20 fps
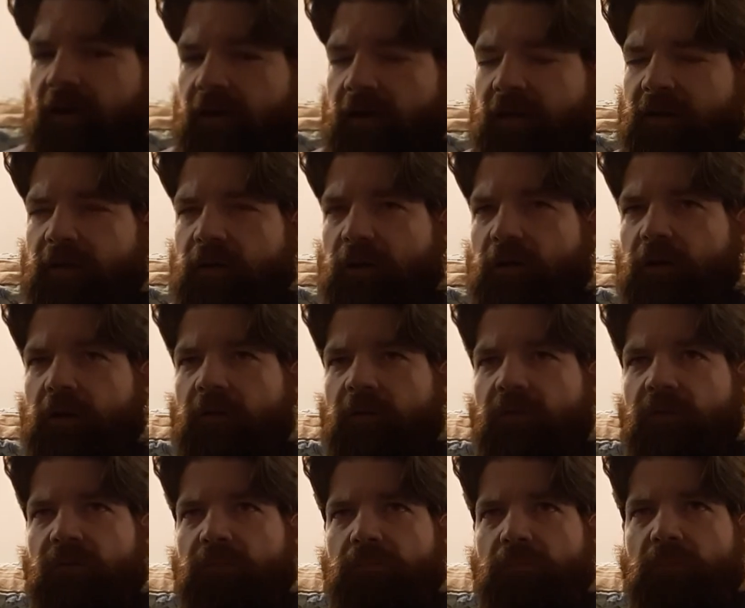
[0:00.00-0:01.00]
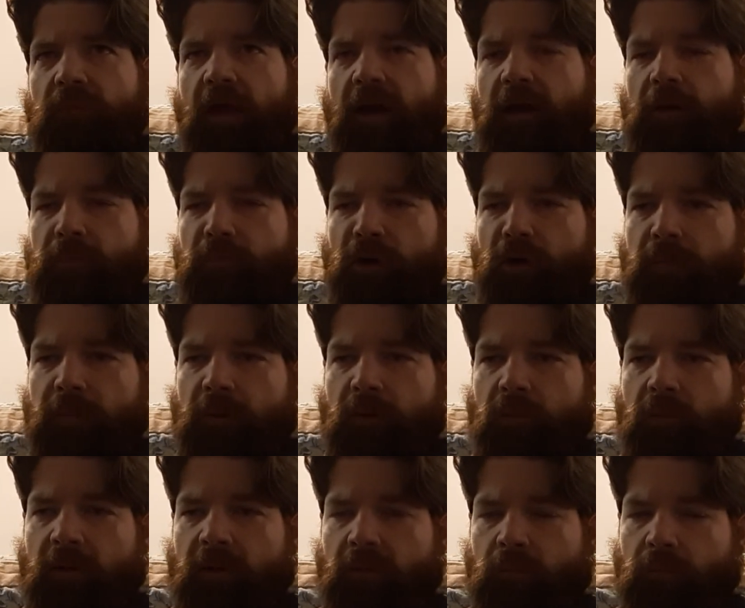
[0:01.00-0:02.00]
Like, they could have had a moment
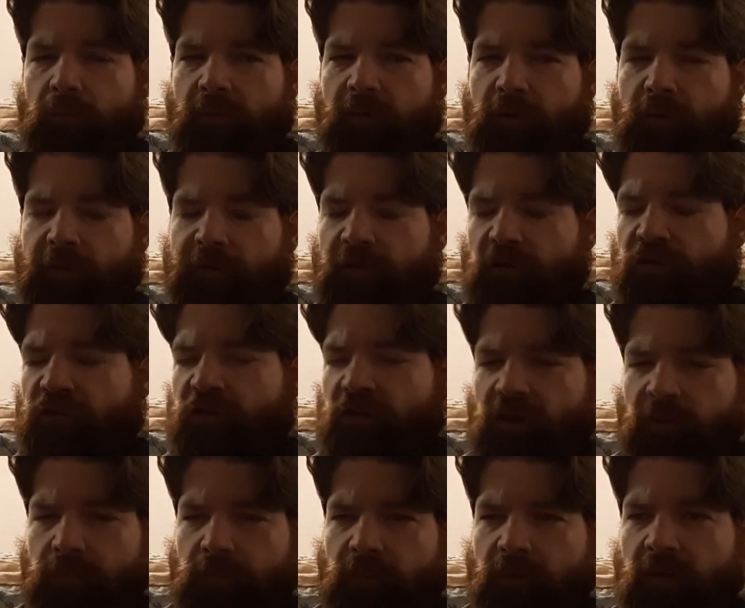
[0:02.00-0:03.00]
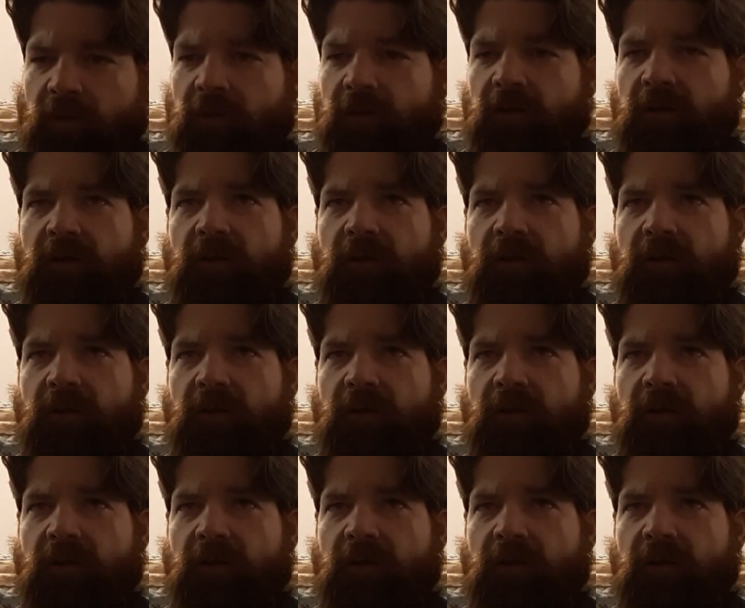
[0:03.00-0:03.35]
when they're in the Jeep and